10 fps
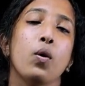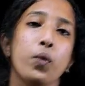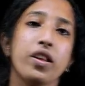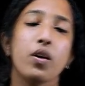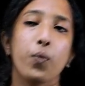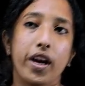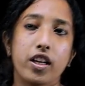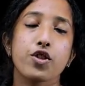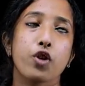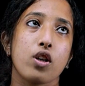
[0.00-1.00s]
Within a
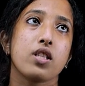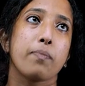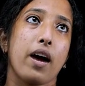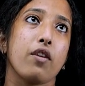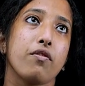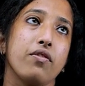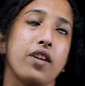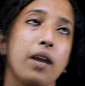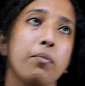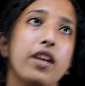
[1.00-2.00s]
very short span of
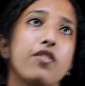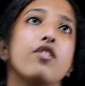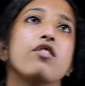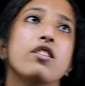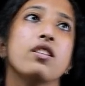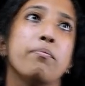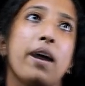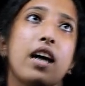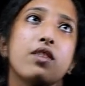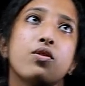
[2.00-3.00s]
time, it returns
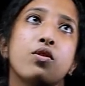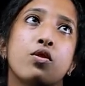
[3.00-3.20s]
back